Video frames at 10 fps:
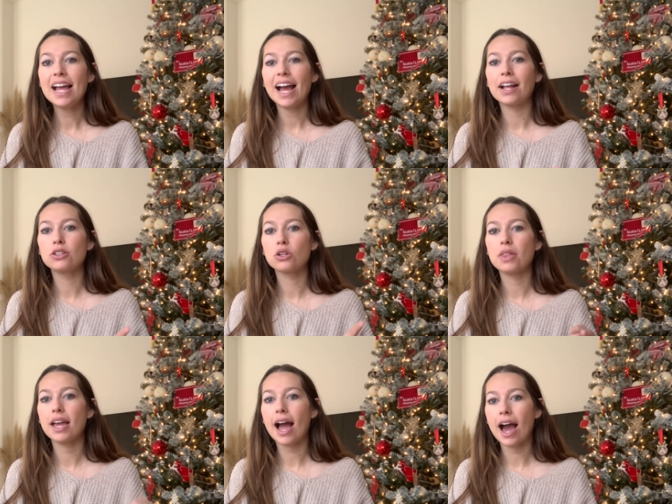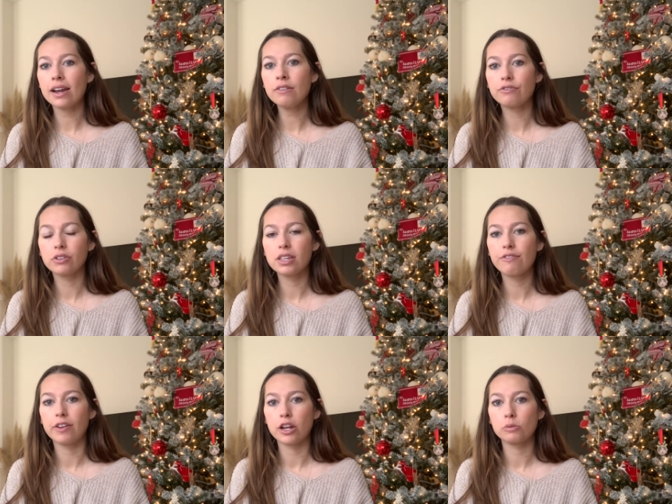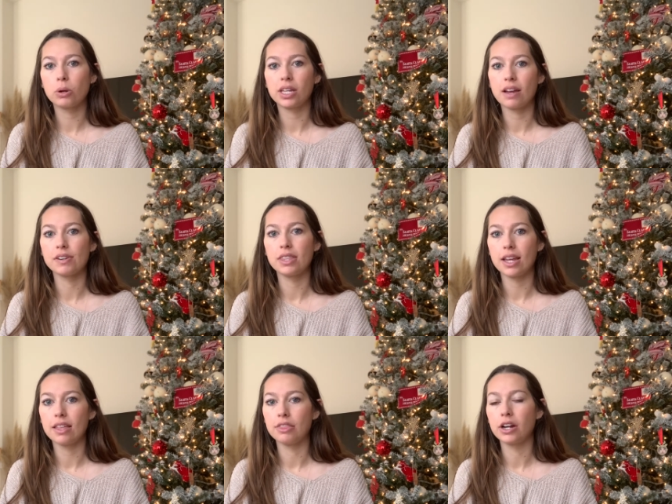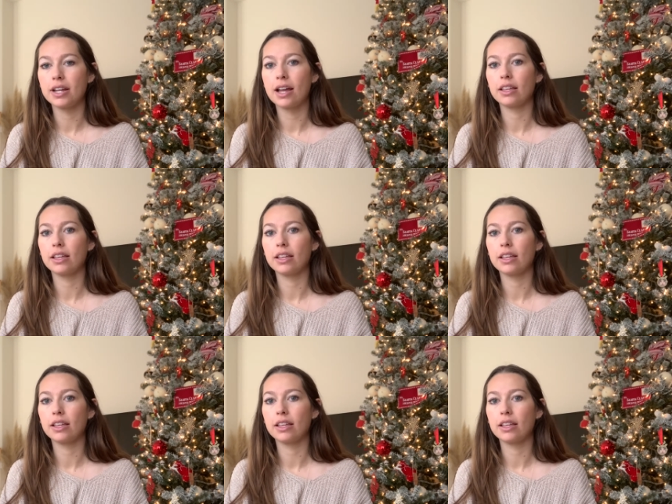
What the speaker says: And so they hadn't fully finished putting everything in there yet.